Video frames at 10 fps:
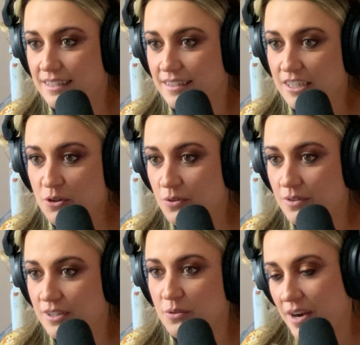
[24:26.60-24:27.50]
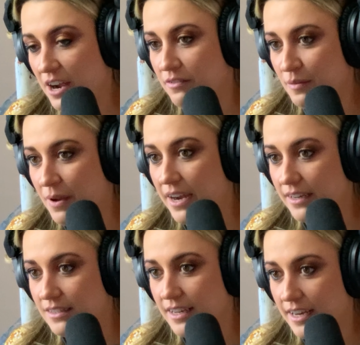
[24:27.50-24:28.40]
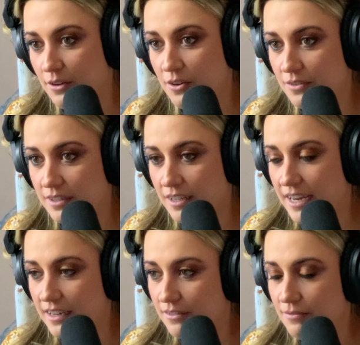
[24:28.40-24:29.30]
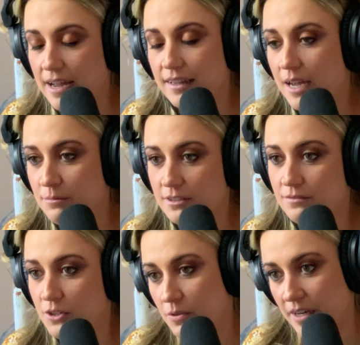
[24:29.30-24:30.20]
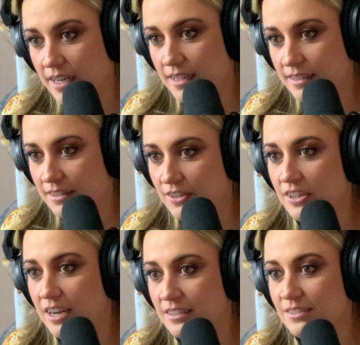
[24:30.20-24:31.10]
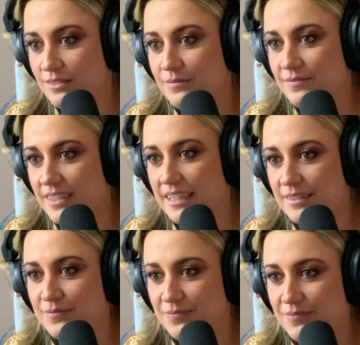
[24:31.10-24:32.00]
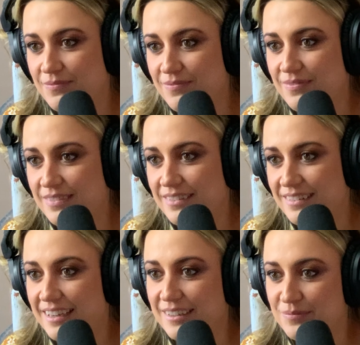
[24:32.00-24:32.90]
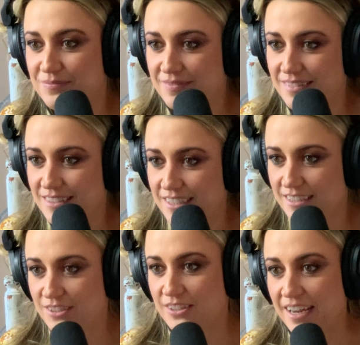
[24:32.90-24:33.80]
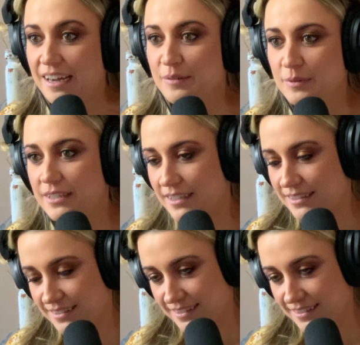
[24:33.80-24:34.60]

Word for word: and Did you, were, you were out with your mates. Yeah, you're doing like fat laps of Newey, yeah, Newcastle. Right. Yeah. Sounds about right. Yeah. yeah. So you could do that, but yeah.